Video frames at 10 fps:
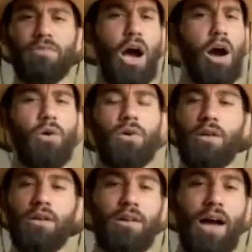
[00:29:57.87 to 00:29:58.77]
no,
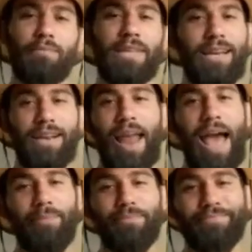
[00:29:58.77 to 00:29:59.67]
I'm taking a
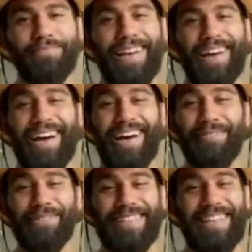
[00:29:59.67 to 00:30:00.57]
nap.
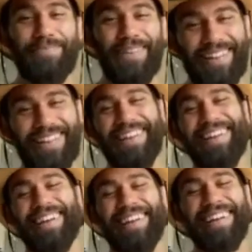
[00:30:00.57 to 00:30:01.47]
I'm sleeping.
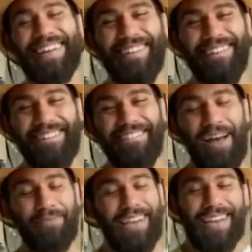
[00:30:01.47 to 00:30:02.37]

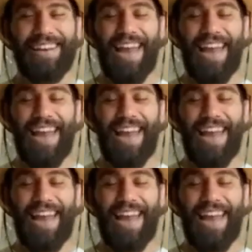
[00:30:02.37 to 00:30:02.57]
I'm taking a